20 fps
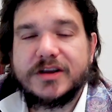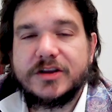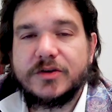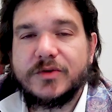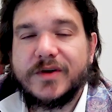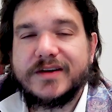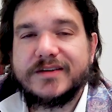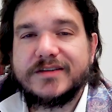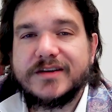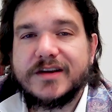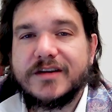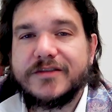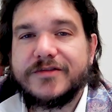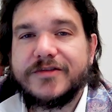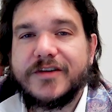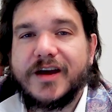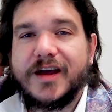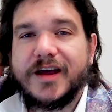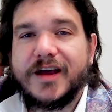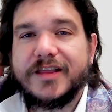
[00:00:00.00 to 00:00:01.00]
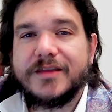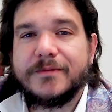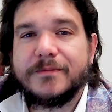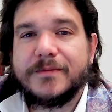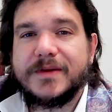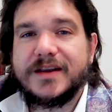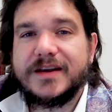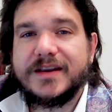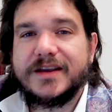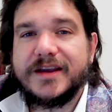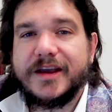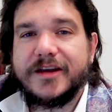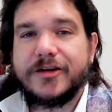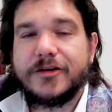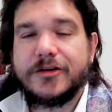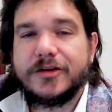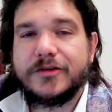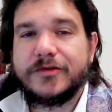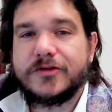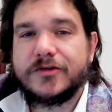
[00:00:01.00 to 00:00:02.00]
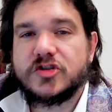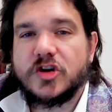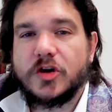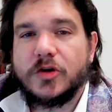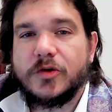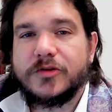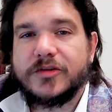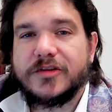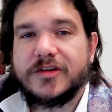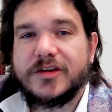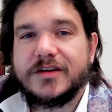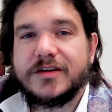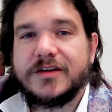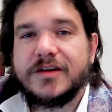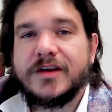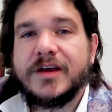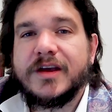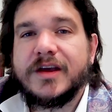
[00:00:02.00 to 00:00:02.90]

You identify the mediator you've chosen.